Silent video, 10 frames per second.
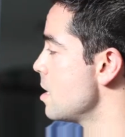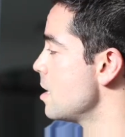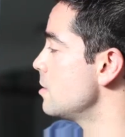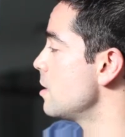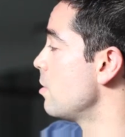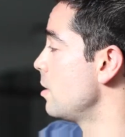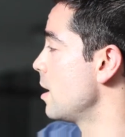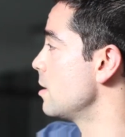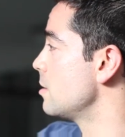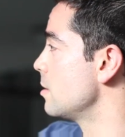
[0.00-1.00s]
is there a
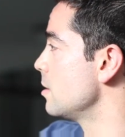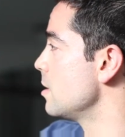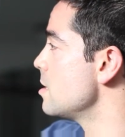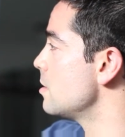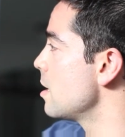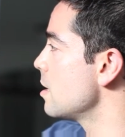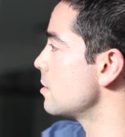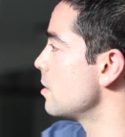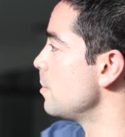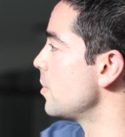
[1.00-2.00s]
legacy? Is there
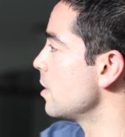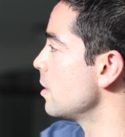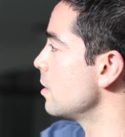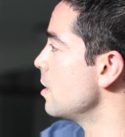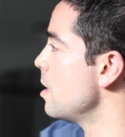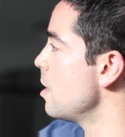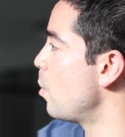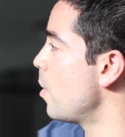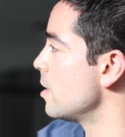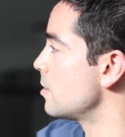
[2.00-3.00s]
something
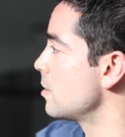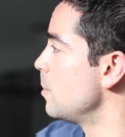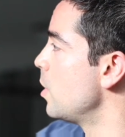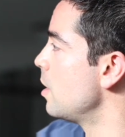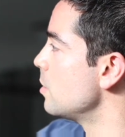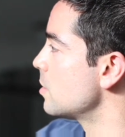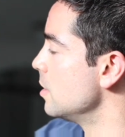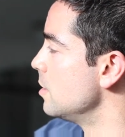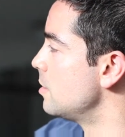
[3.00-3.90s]
where someone else can